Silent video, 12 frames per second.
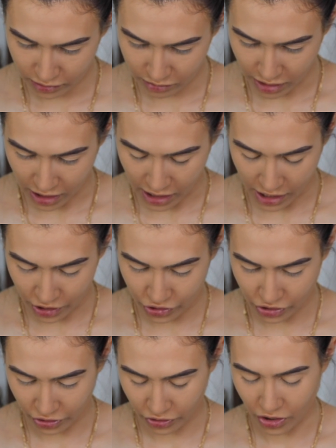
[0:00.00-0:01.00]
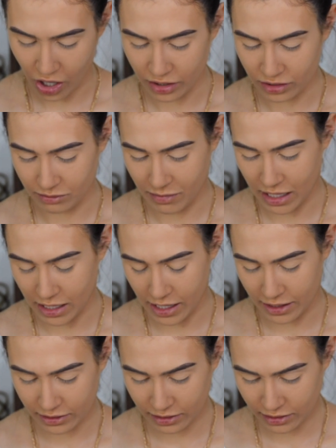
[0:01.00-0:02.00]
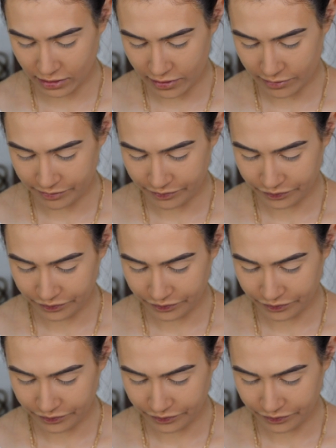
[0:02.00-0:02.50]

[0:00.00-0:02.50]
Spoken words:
by Sugar Cosmetics.